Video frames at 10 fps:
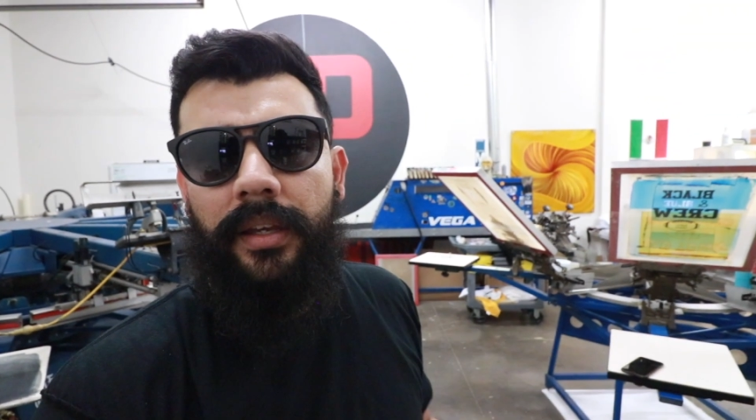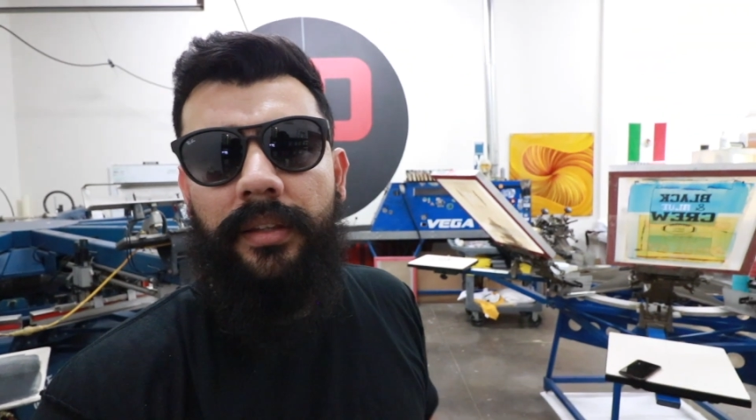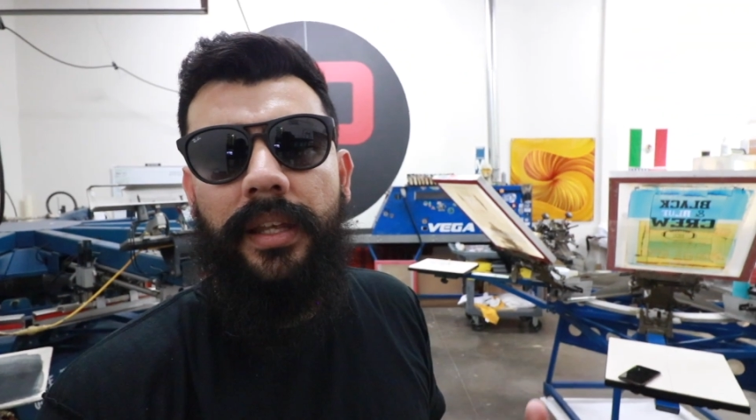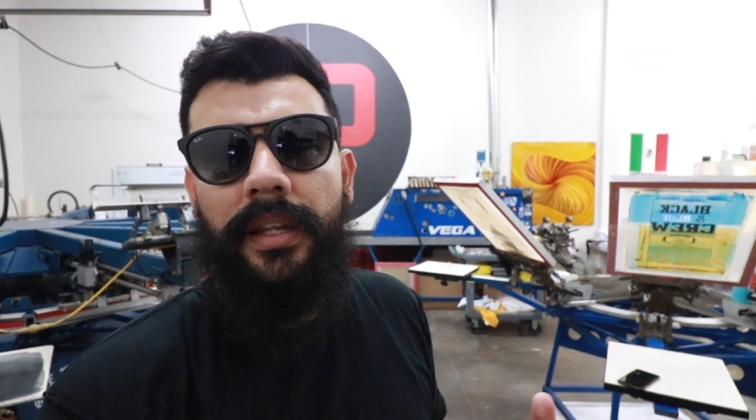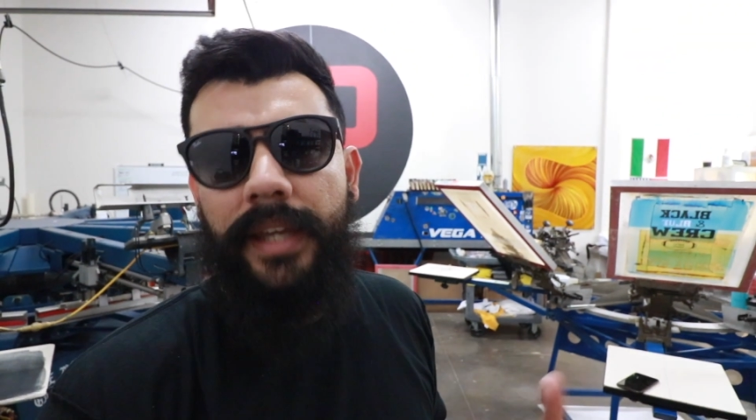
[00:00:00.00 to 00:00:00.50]

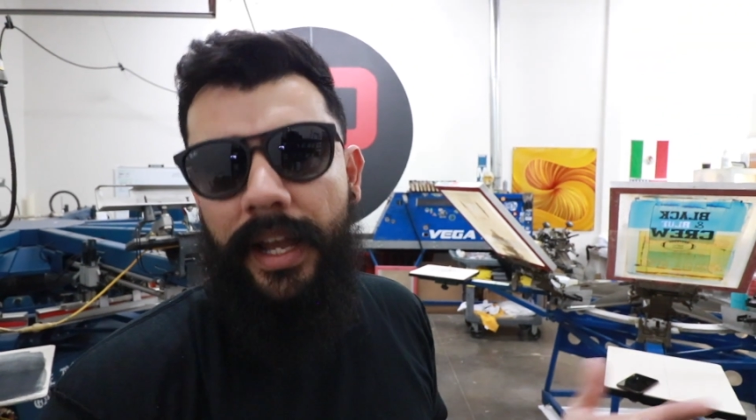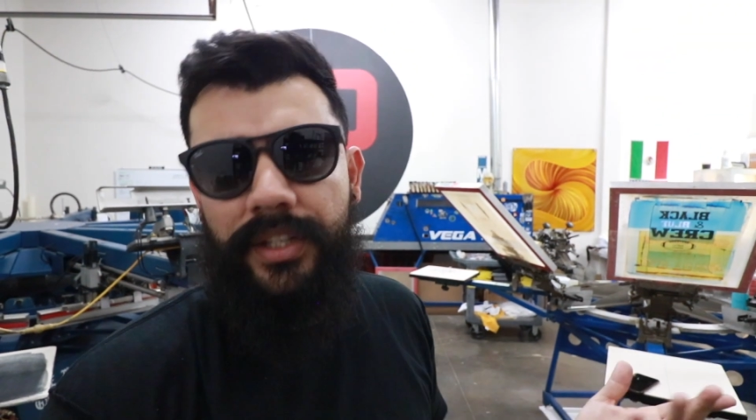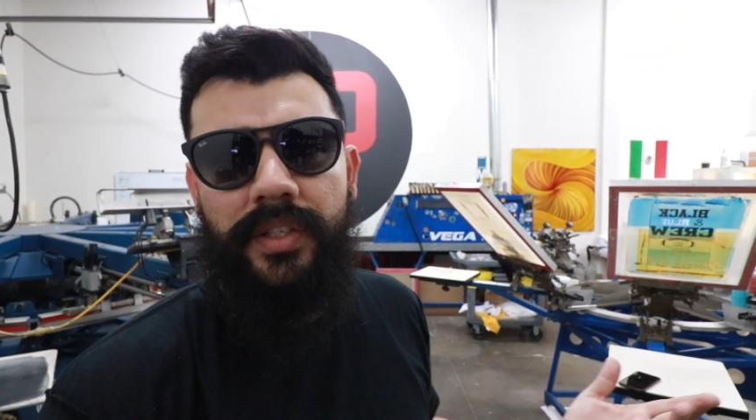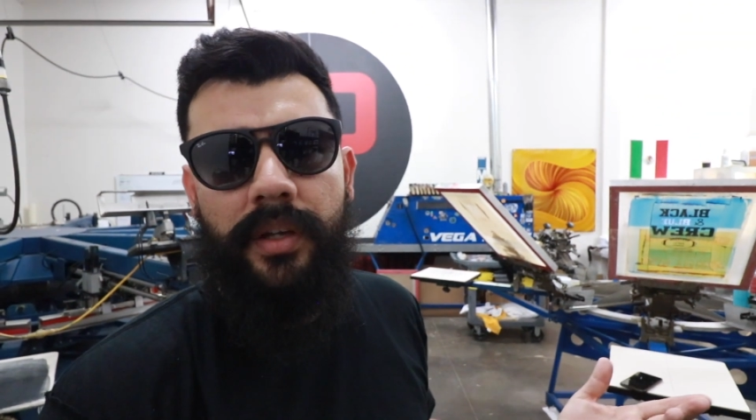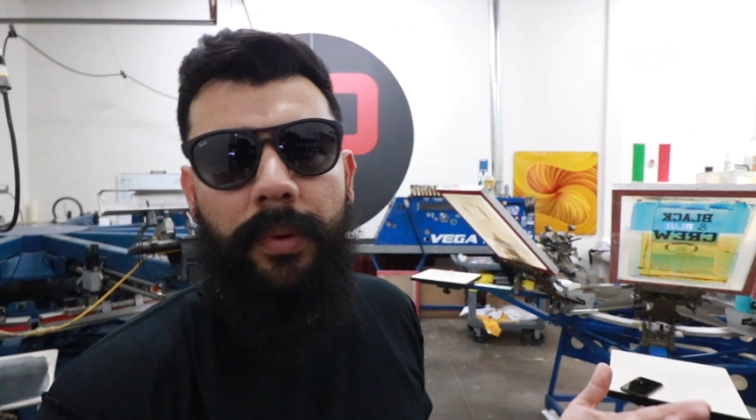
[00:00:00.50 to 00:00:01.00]
then it
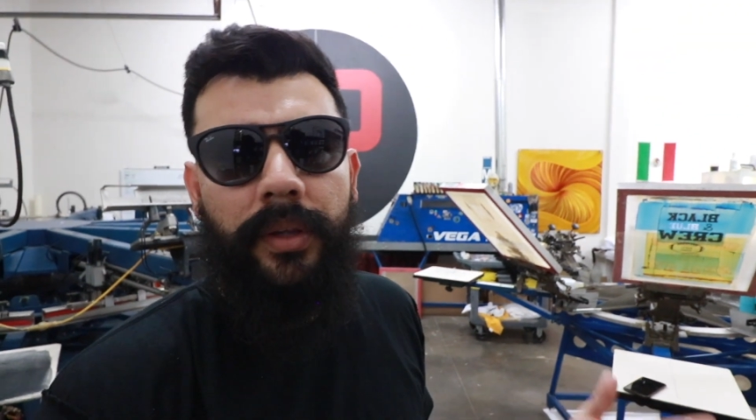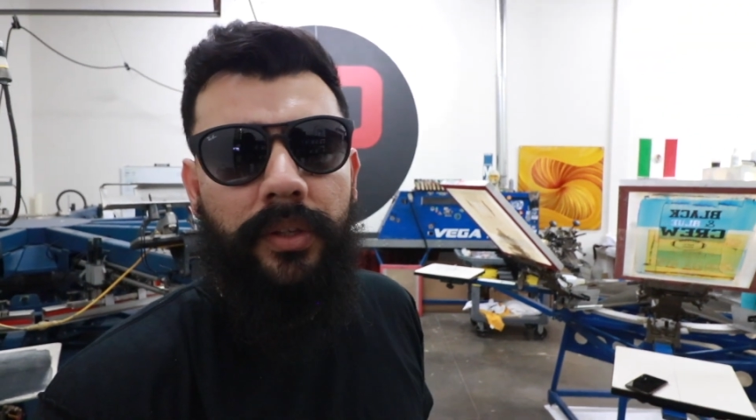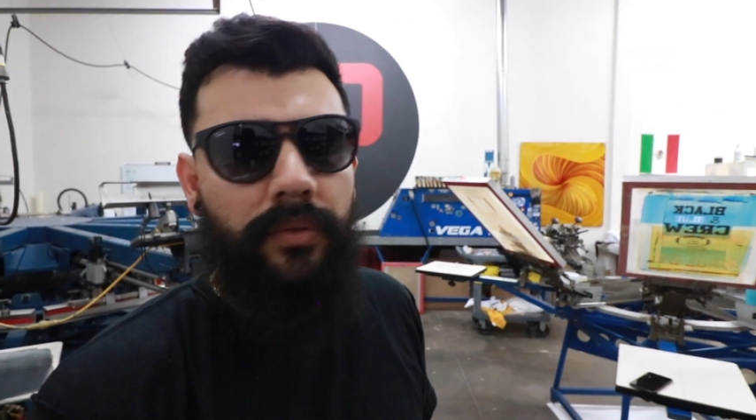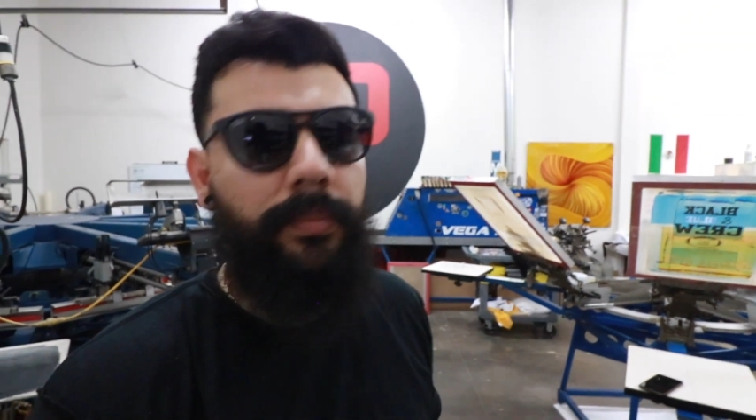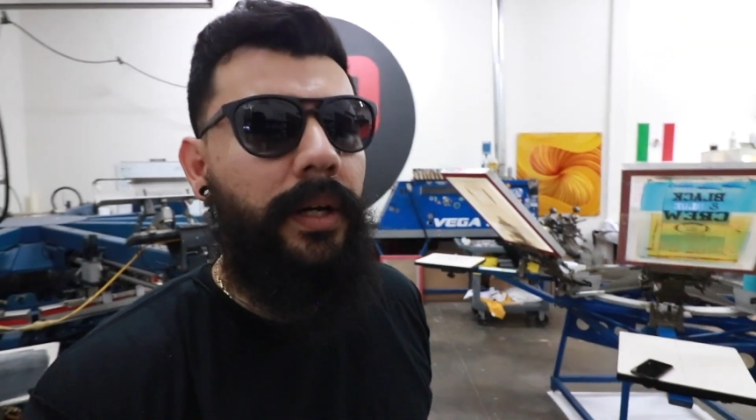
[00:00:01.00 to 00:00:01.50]
catches up on
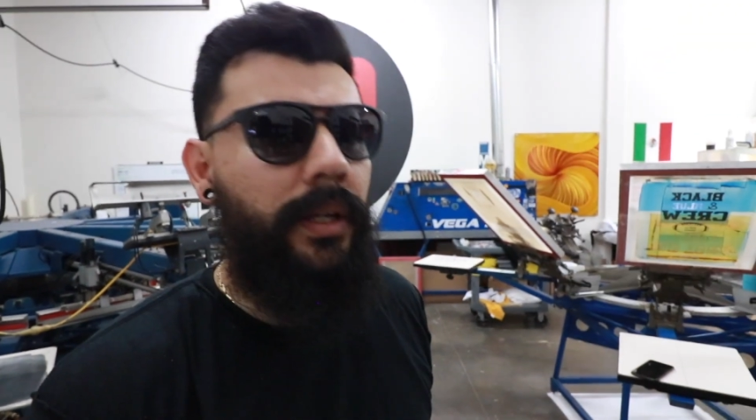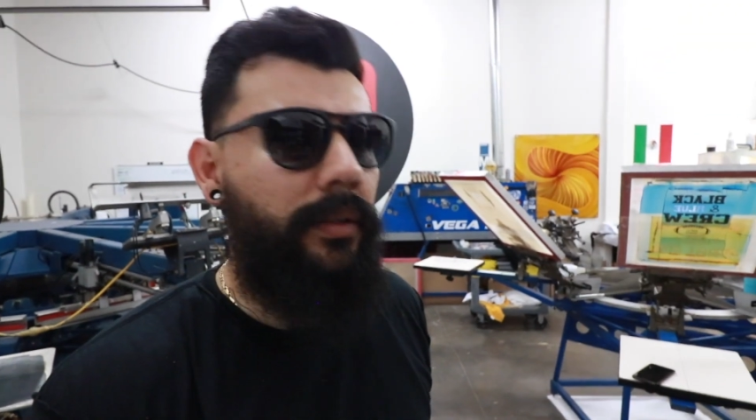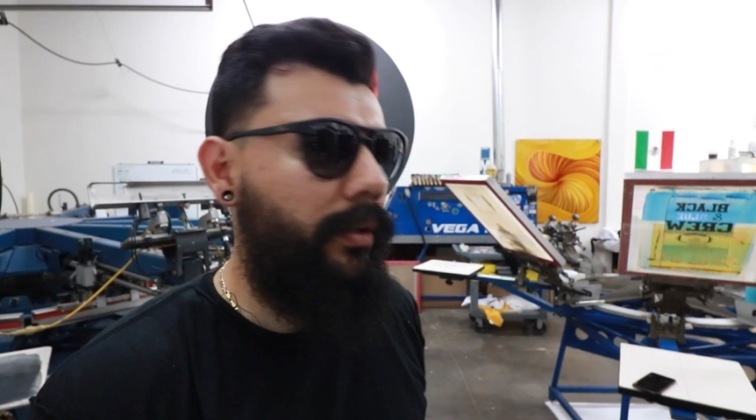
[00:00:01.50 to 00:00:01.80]
you. But